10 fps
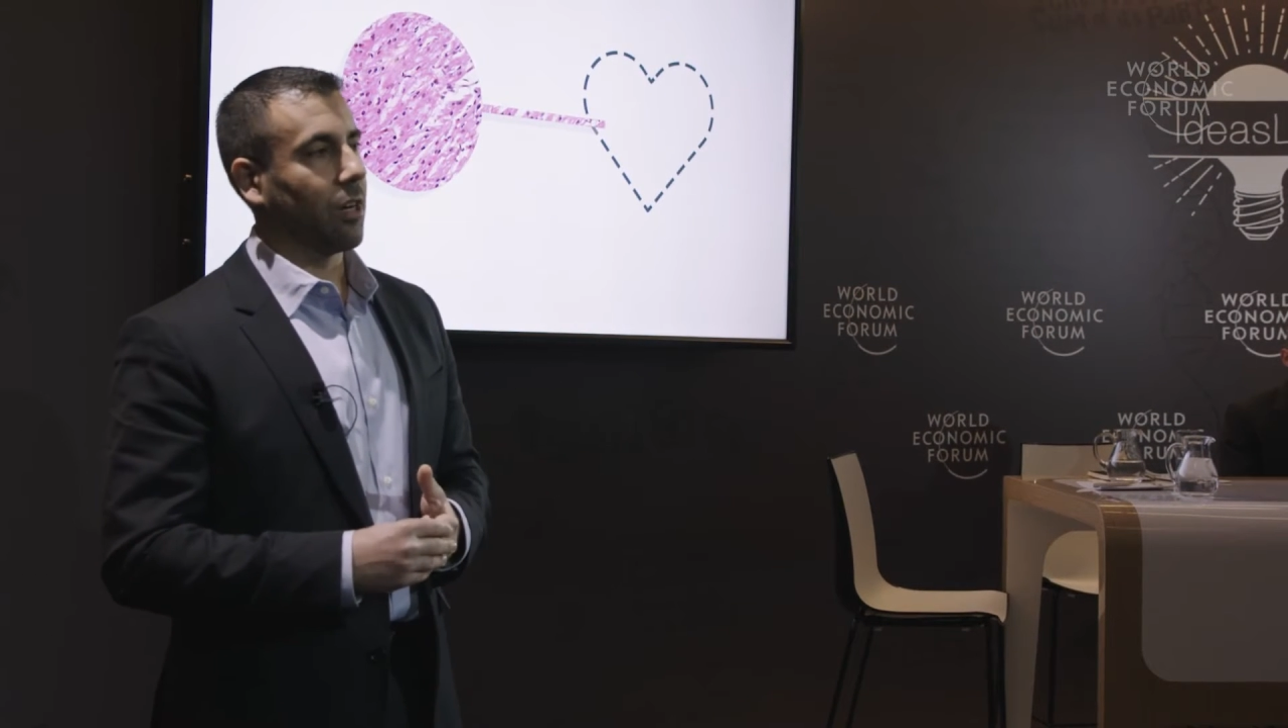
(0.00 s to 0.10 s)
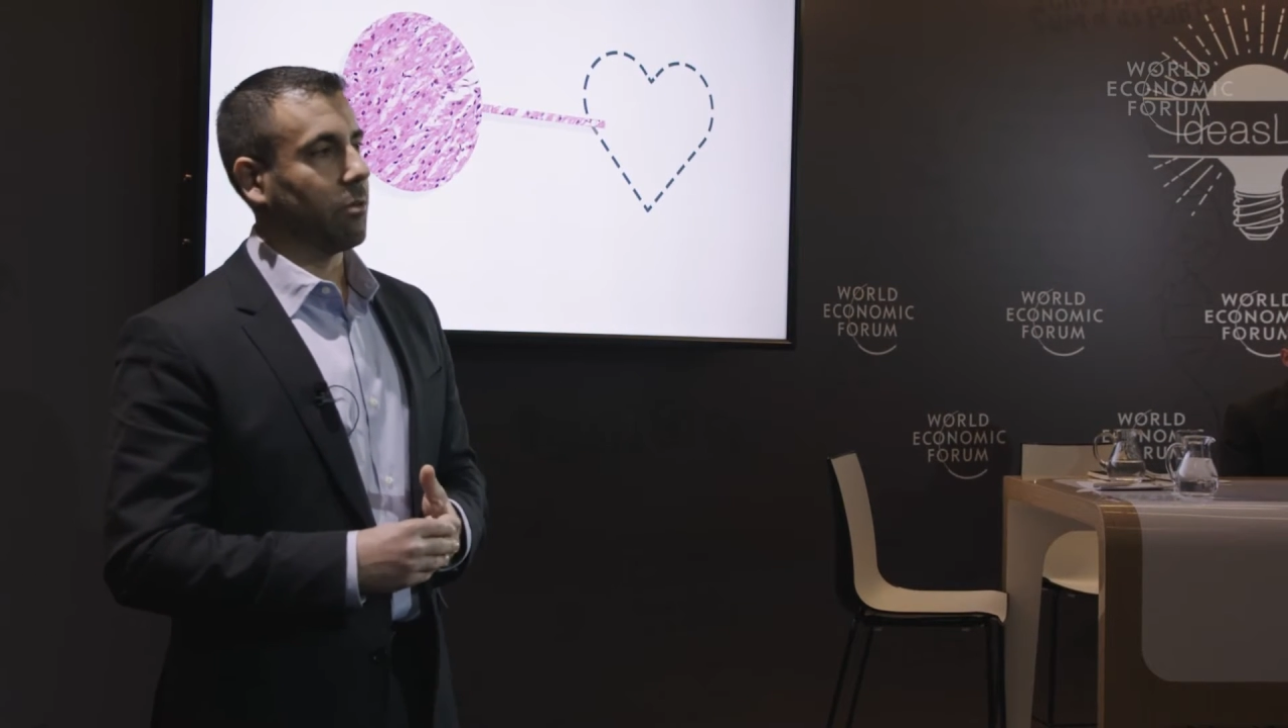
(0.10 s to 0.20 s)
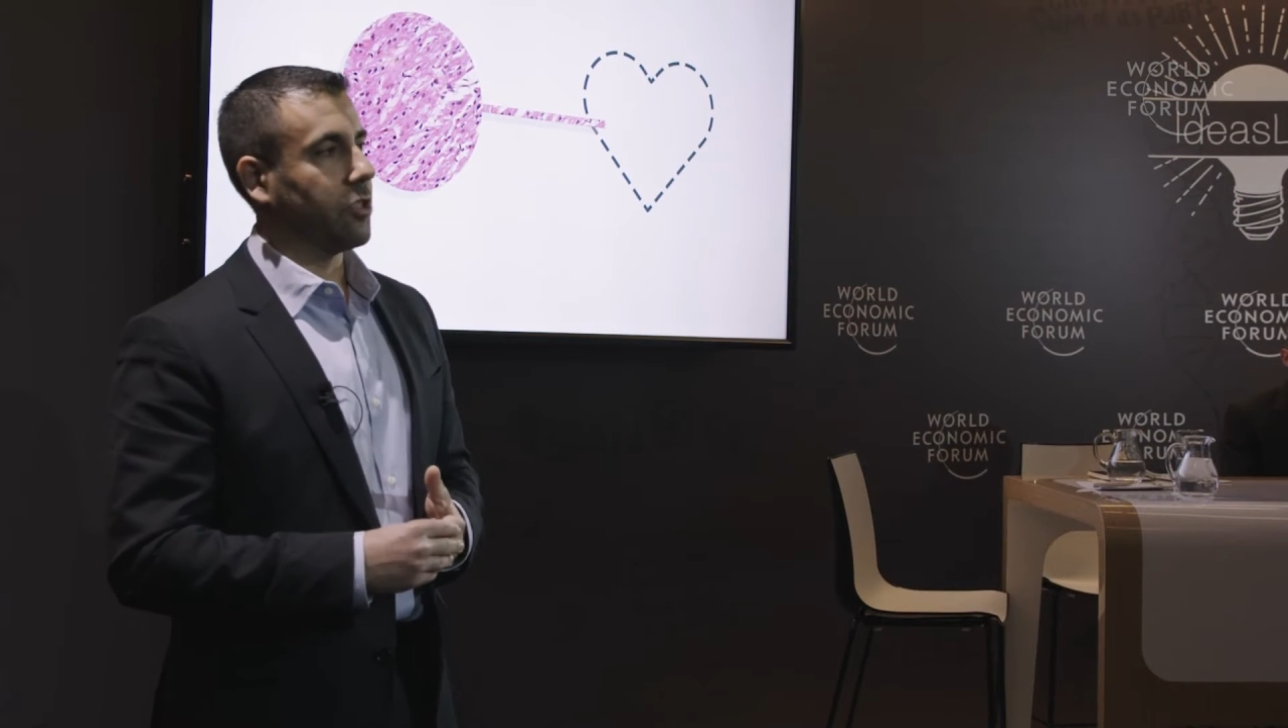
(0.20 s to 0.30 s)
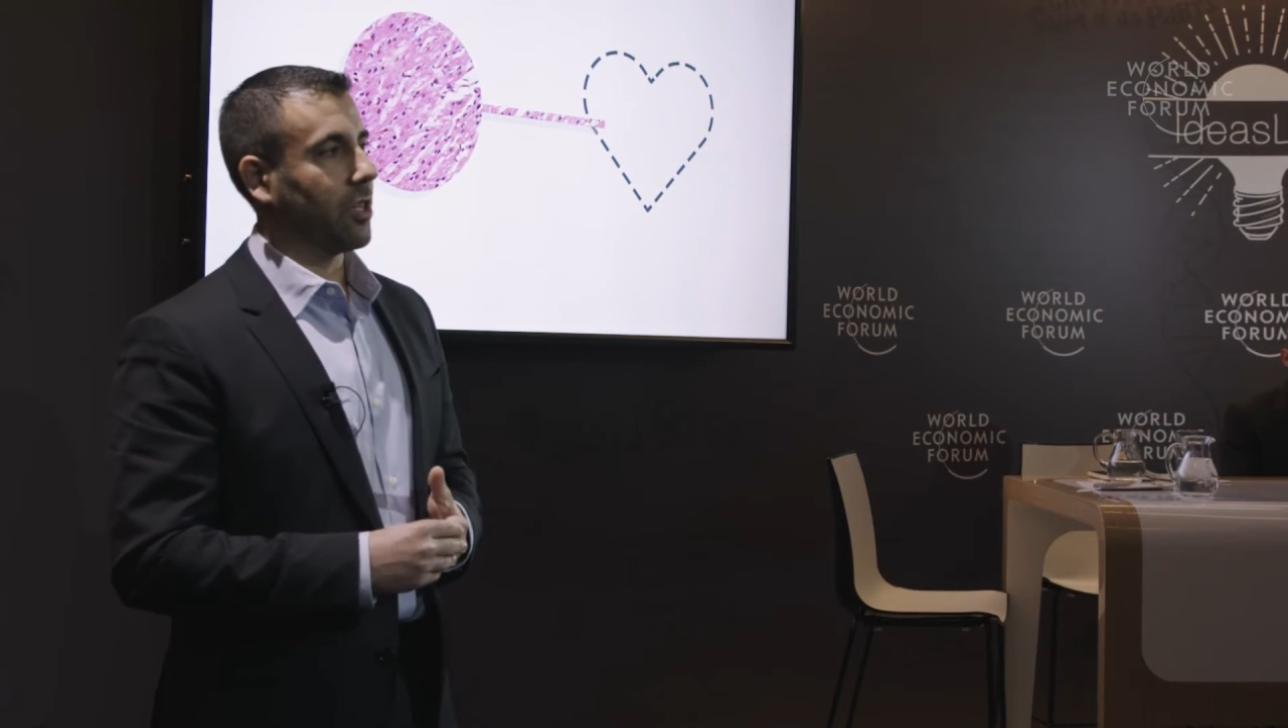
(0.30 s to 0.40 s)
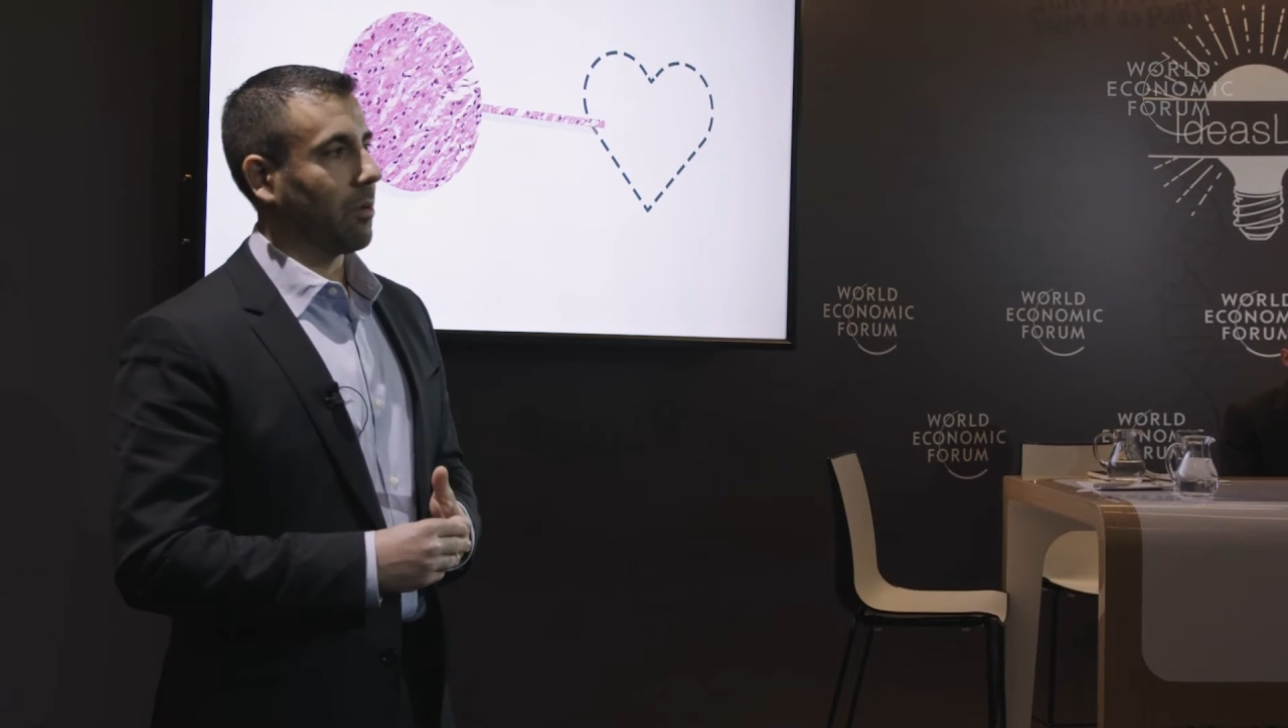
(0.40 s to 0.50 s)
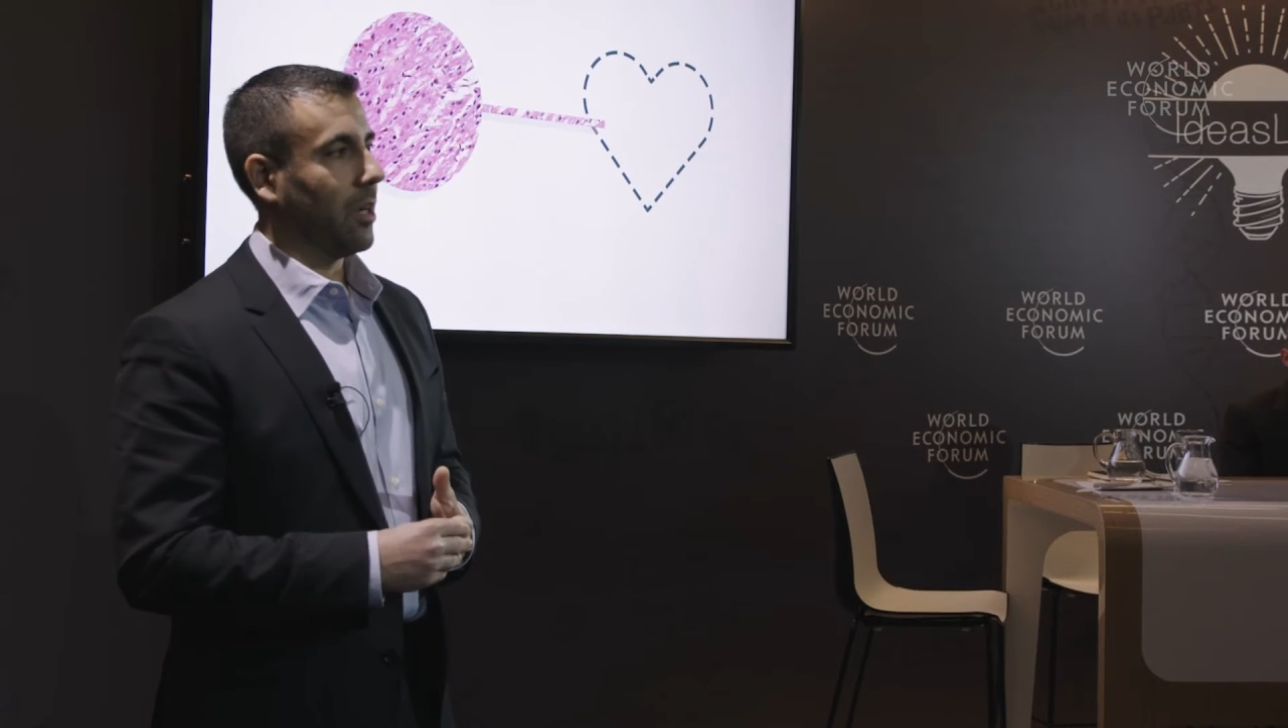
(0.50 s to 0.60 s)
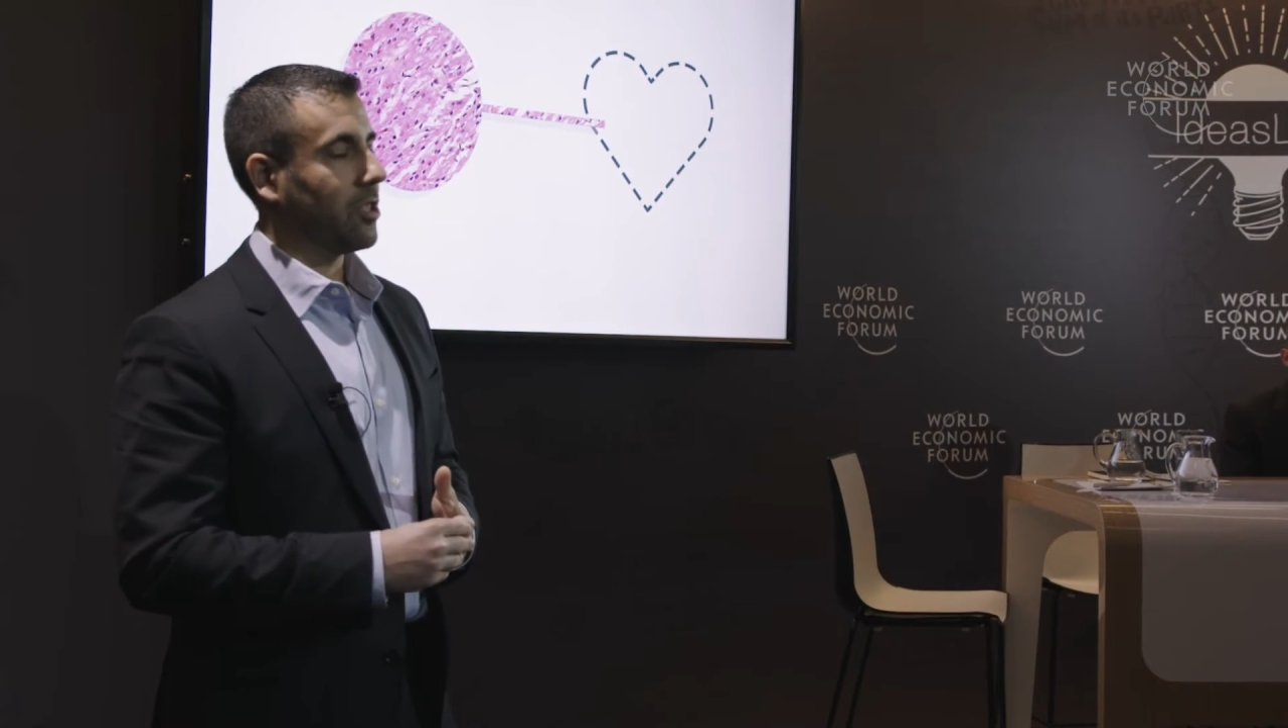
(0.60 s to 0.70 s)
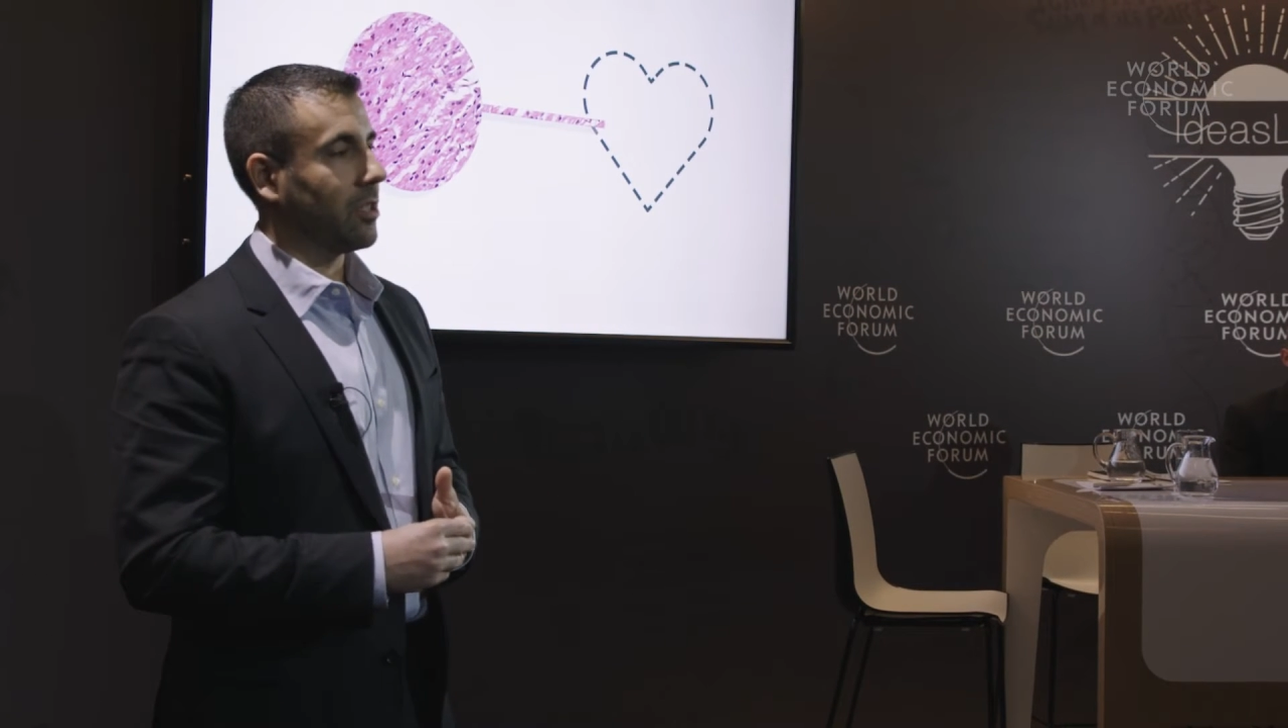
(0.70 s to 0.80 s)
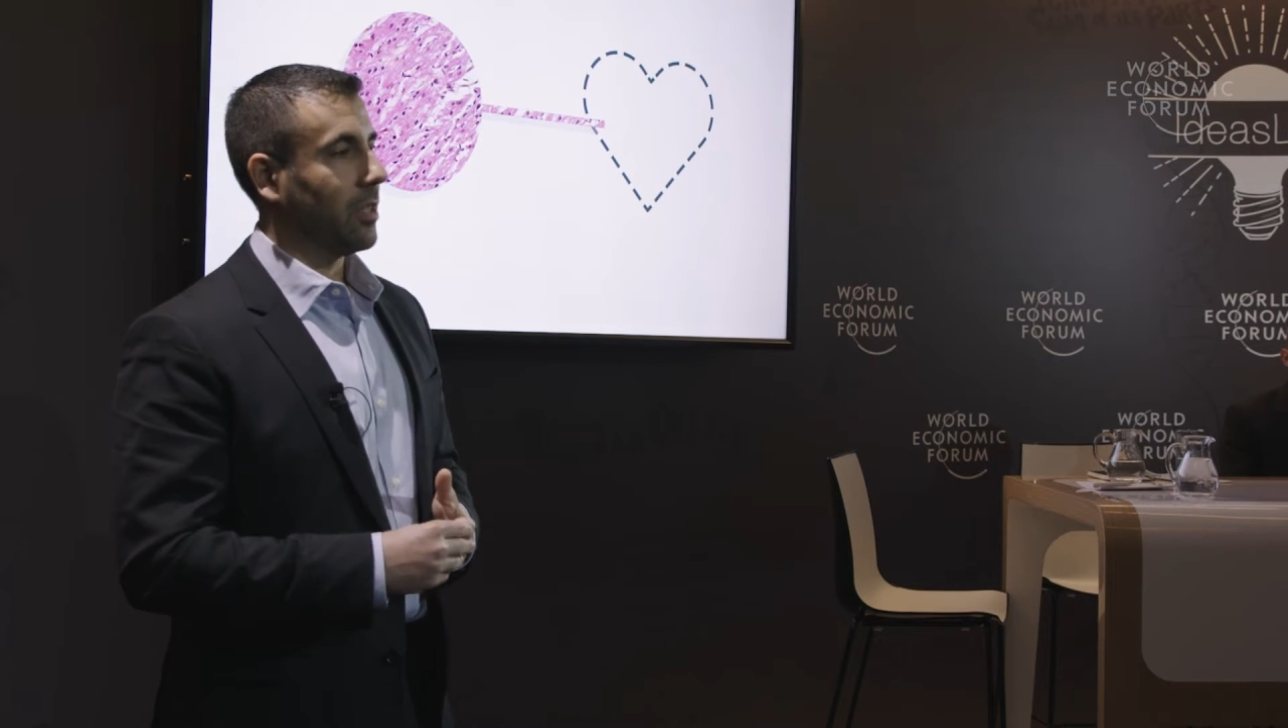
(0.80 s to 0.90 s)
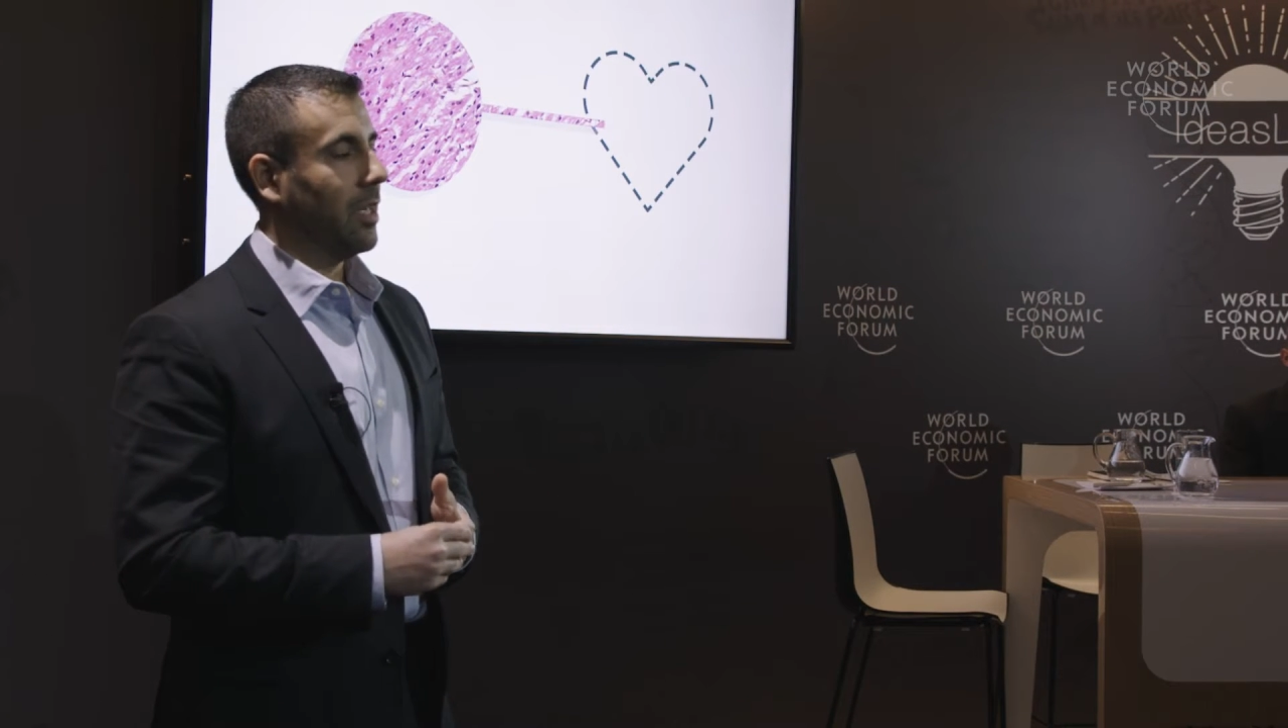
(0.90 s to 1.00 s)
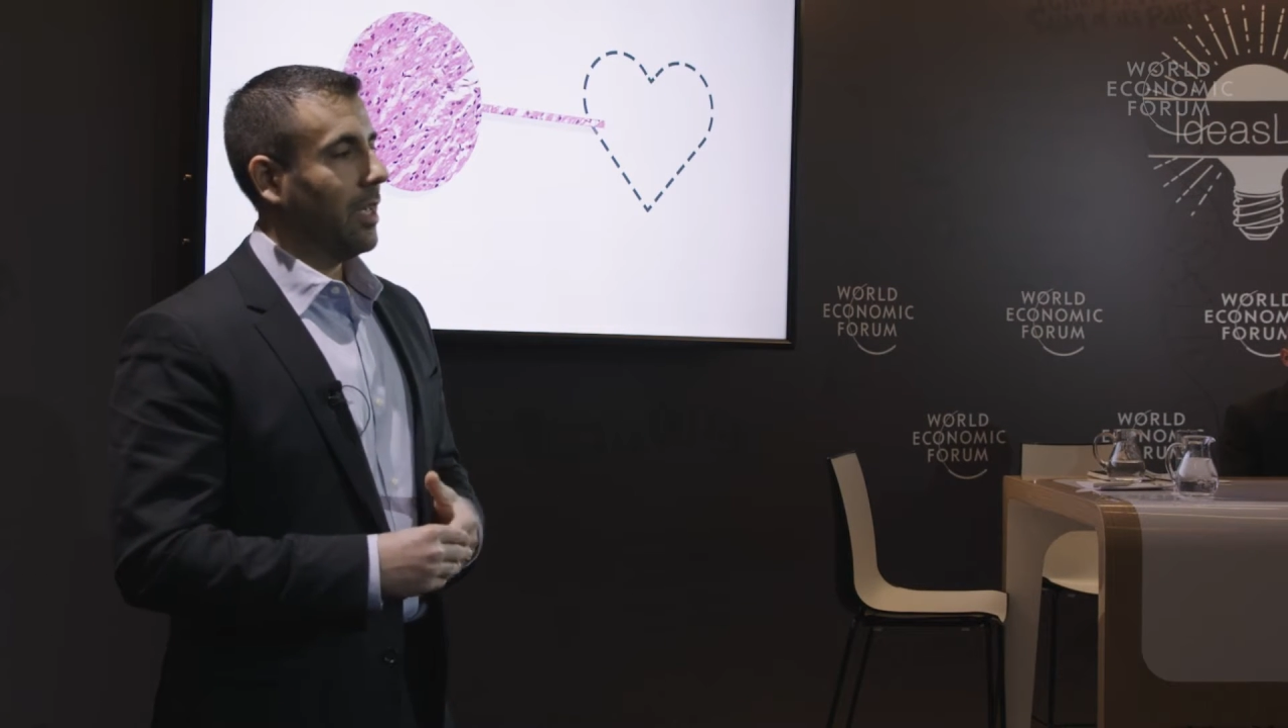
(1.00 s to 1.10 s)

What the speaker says: regeneration.